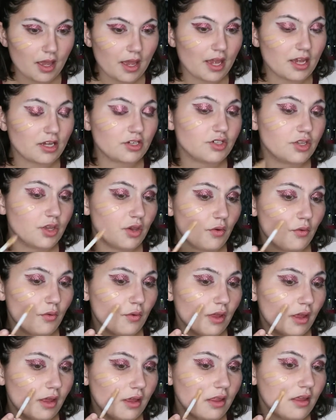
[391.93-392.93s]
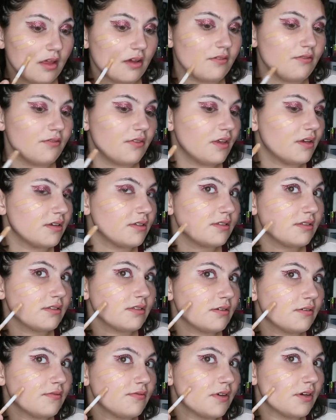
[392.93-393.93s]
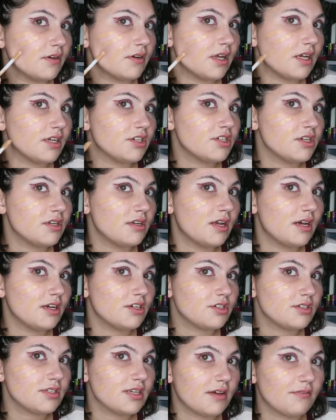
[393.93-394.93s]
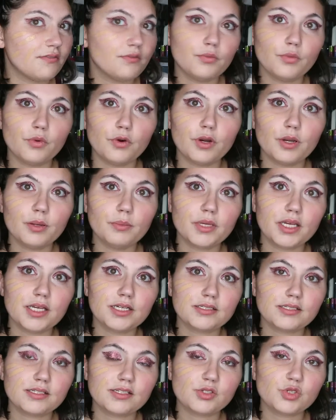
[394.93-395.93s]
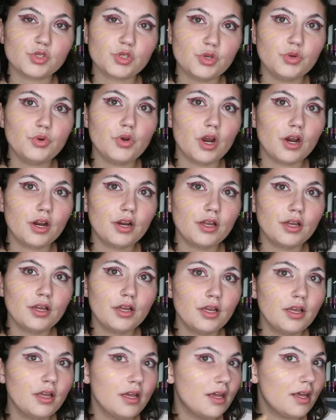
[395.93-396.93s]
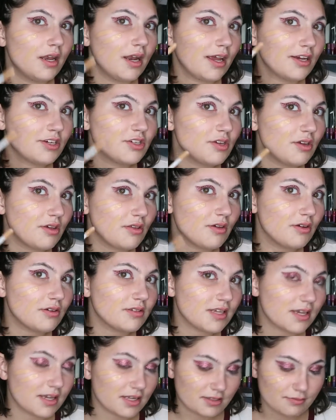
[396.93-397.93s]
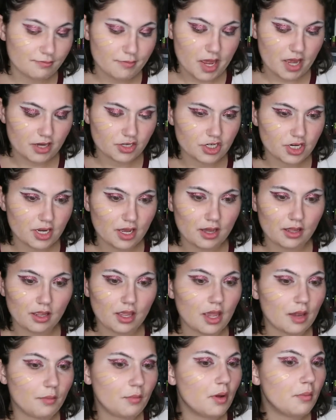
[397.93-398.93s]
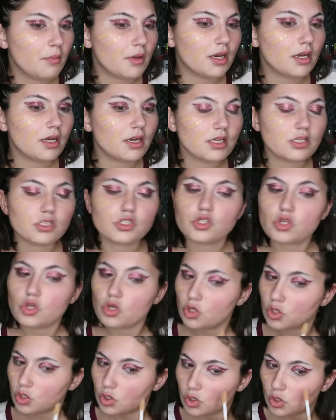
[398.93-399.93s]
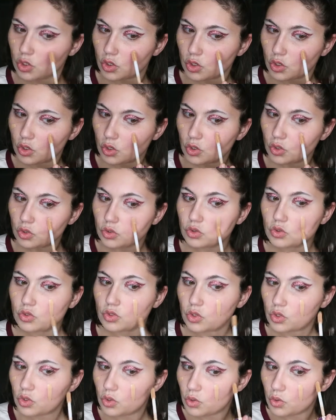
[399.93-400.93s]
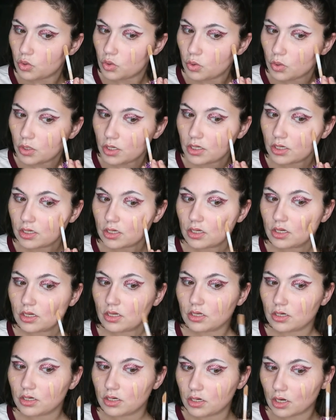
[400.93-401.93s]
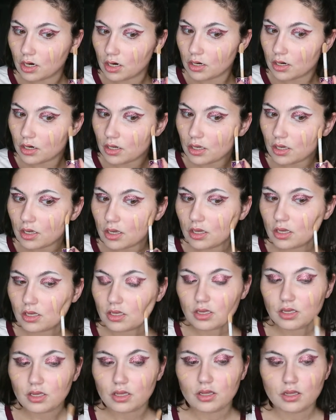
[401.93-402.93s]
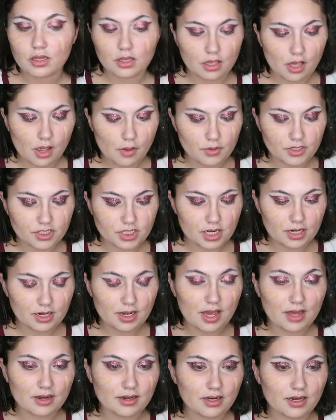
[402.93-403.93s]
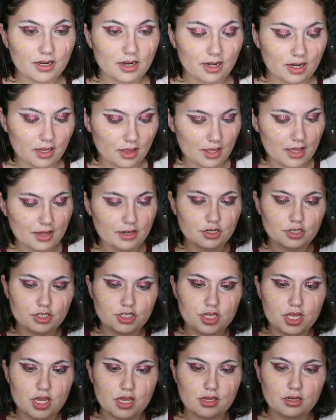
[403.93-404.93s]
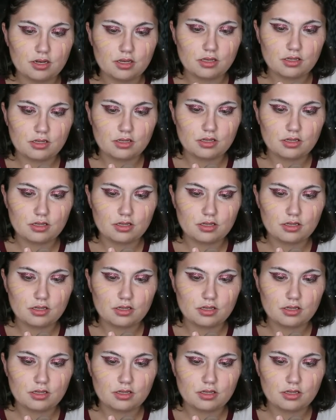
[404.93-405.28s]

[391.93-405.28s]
I actually really love this foundation. I just haven't worn it because it's too dark. It actually looks like it's matching on camera, but it is too dark. I wish I had gotten it in a lighter shade,